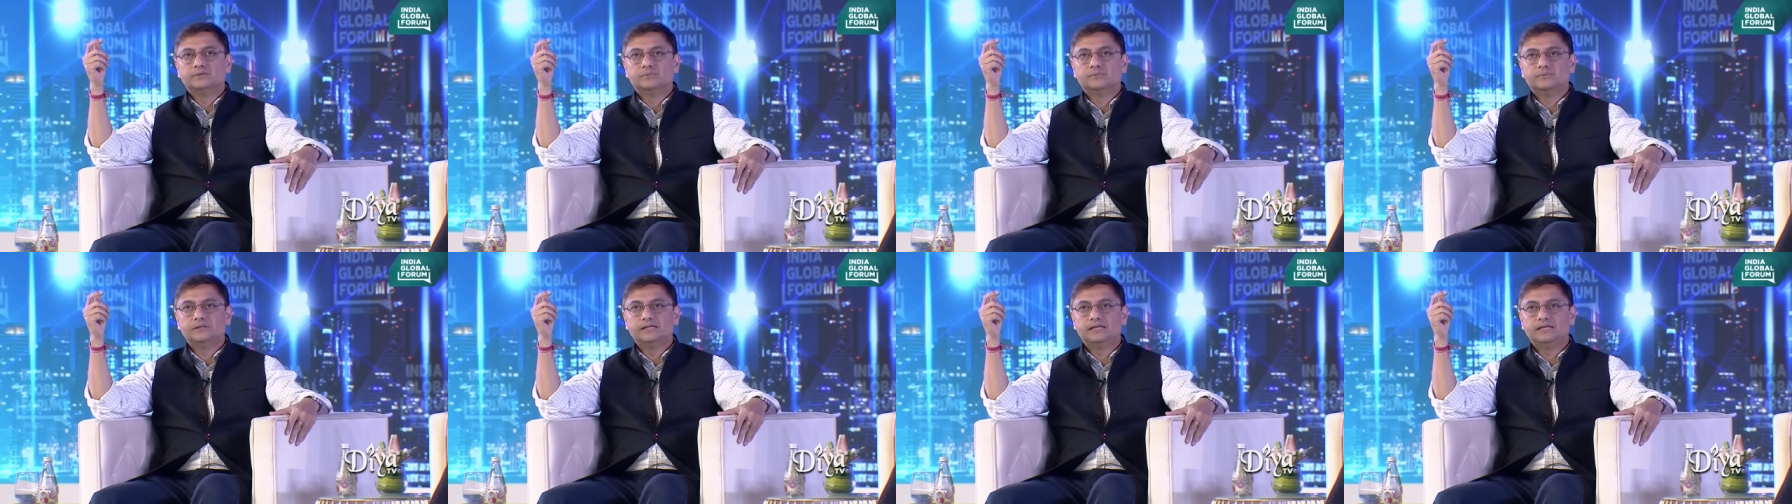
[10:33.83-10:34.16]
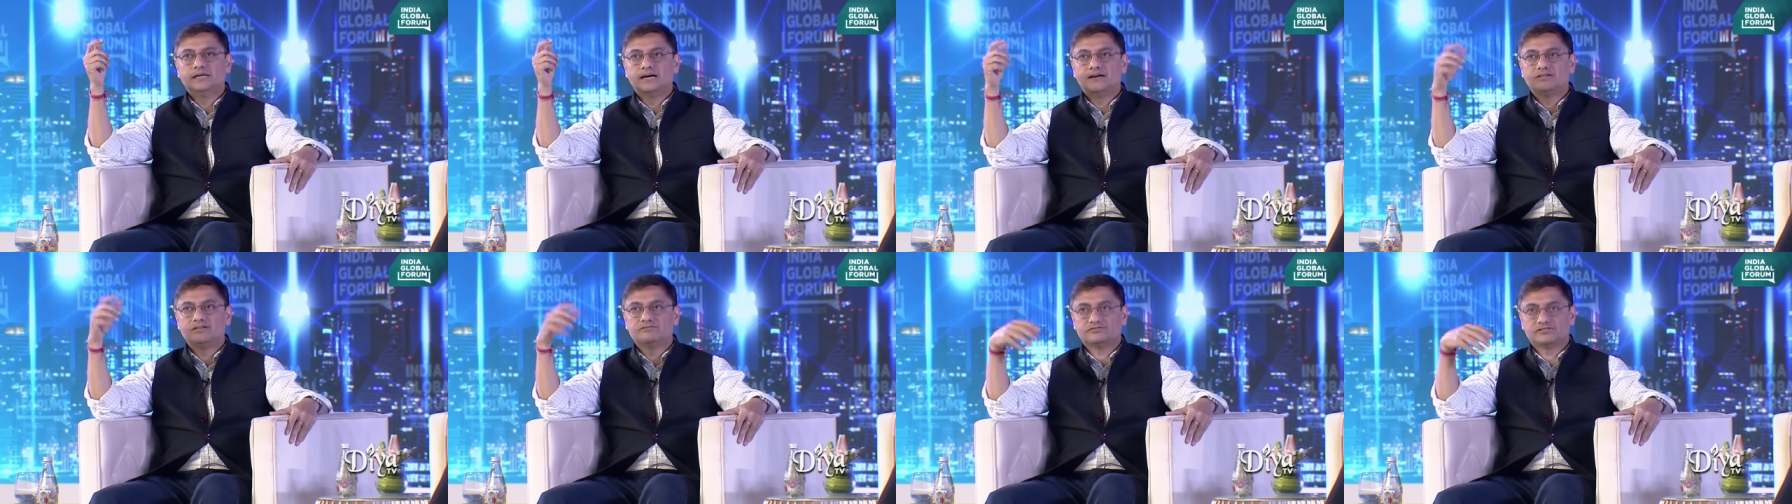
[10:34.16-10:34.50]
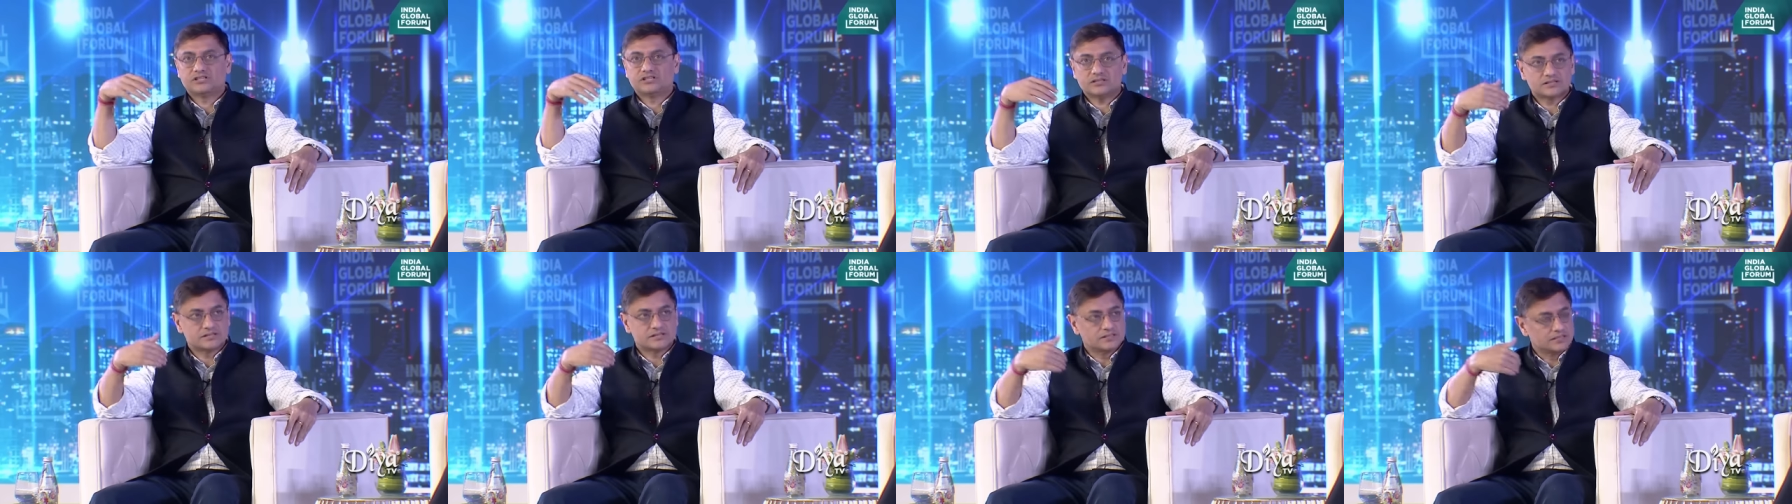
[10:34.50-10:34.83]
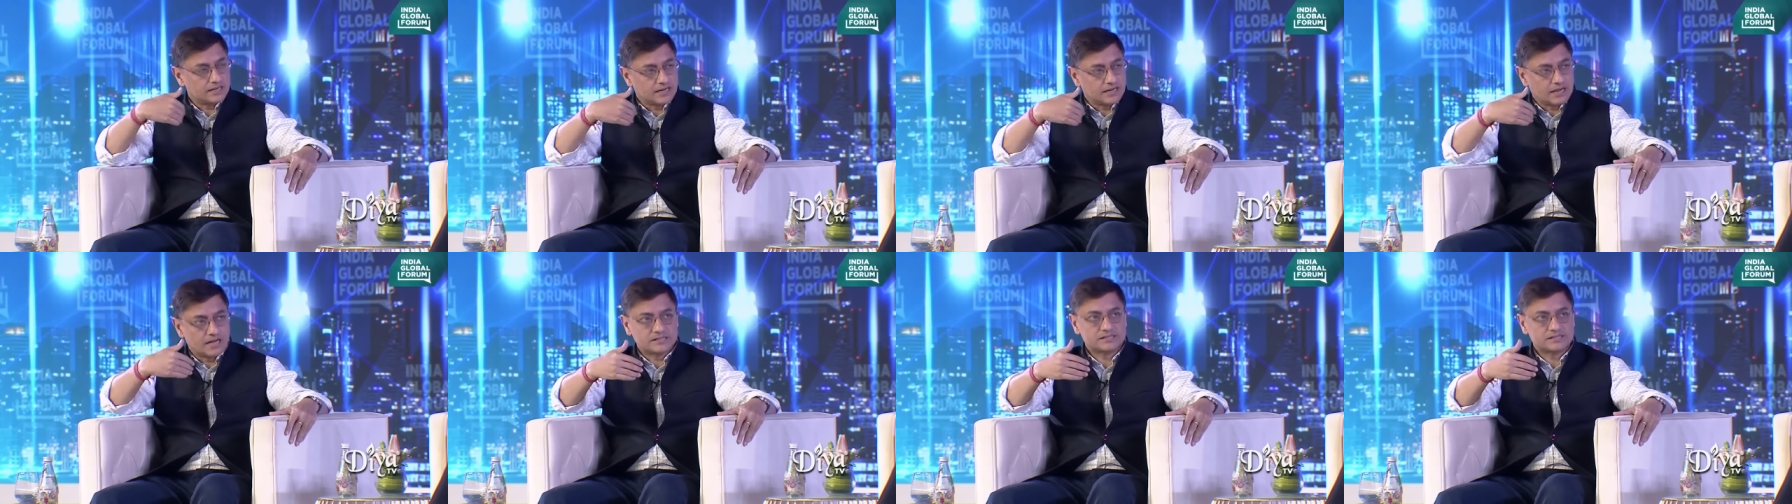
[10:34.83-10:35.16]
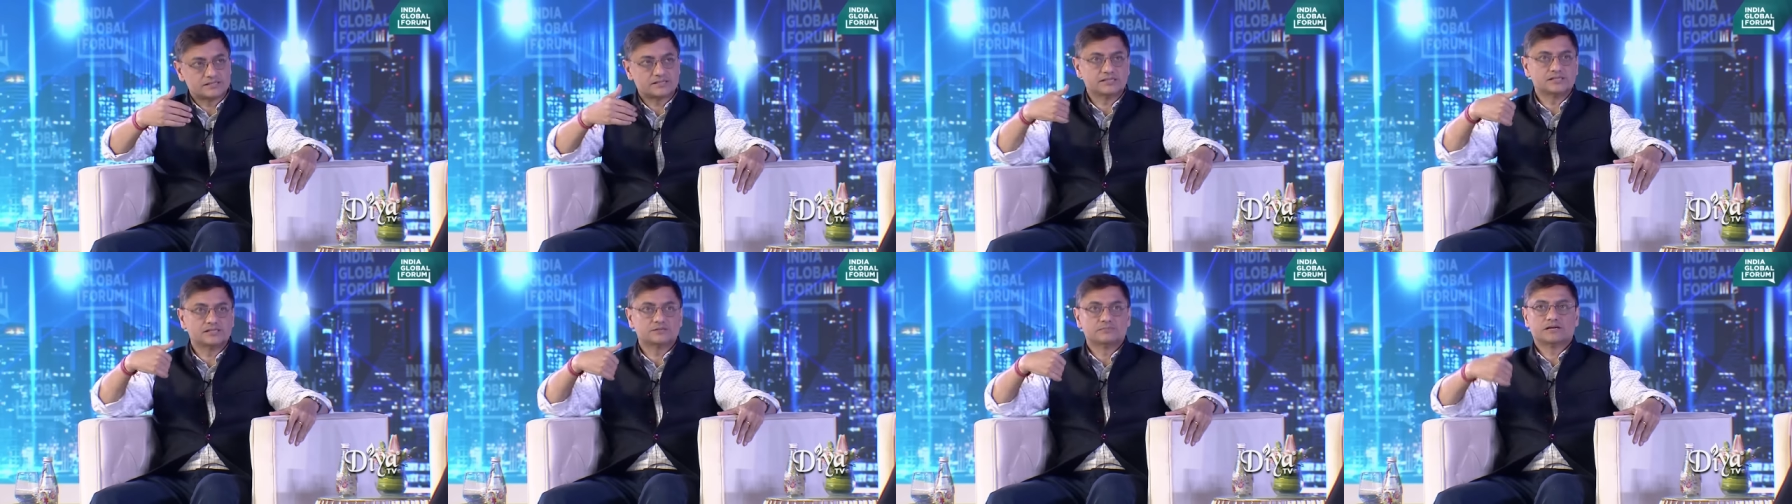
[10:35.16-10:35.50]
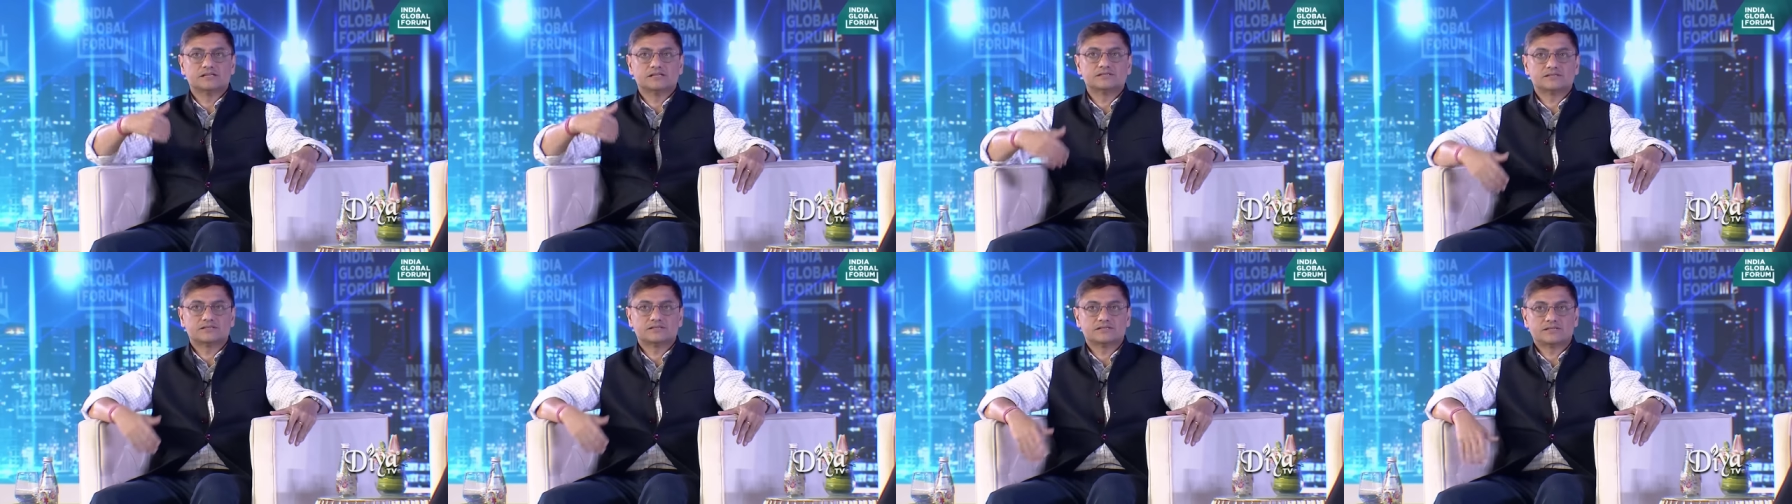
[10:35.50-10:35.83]
we have, just in the last 6
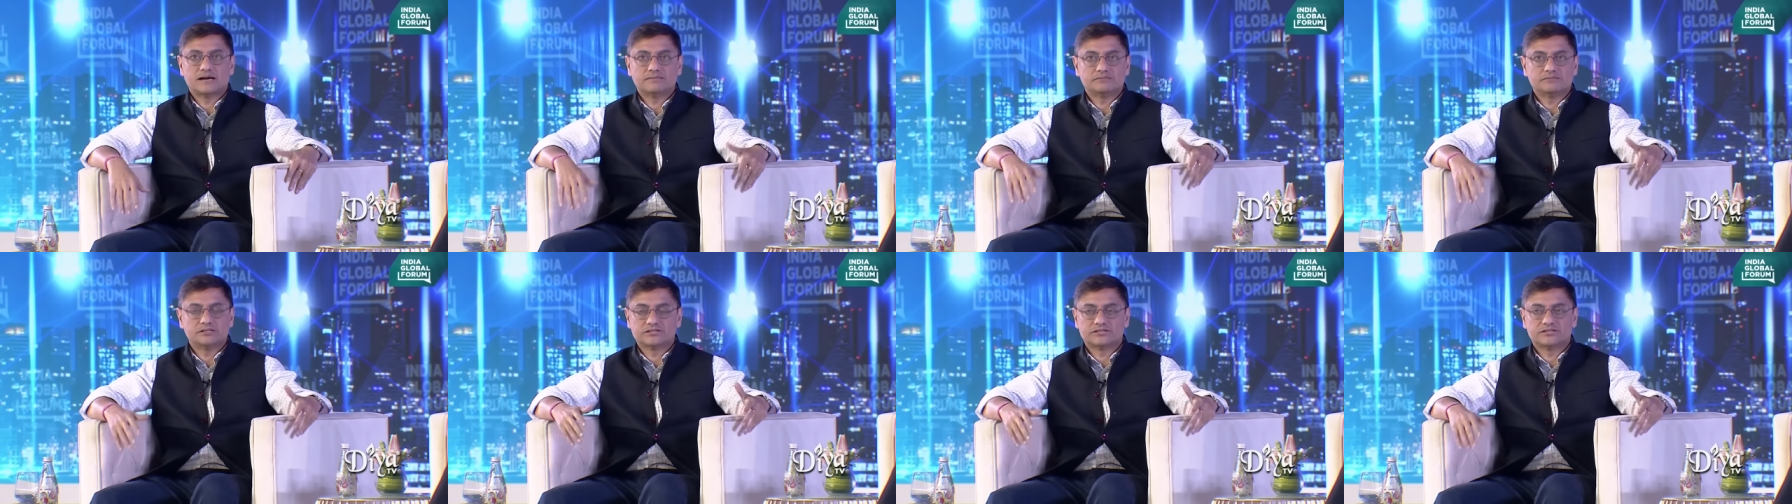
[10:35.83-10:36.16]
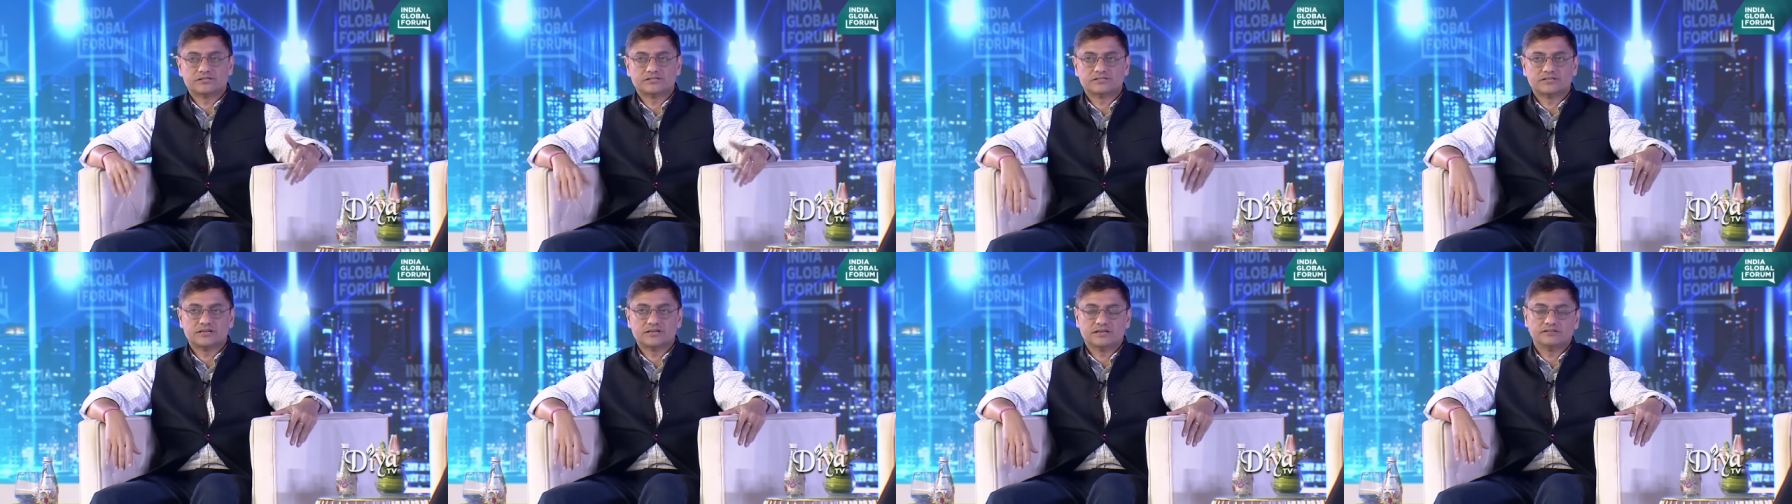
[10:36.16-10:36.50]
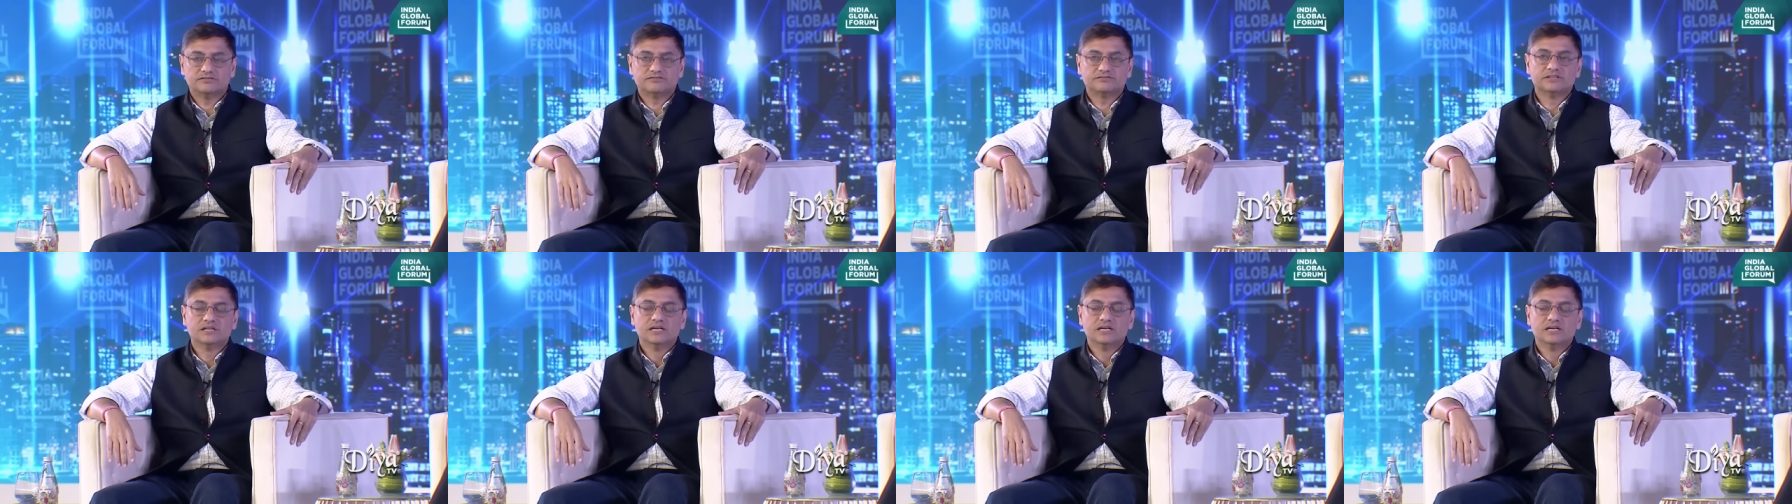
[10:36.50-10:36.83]
months, established itself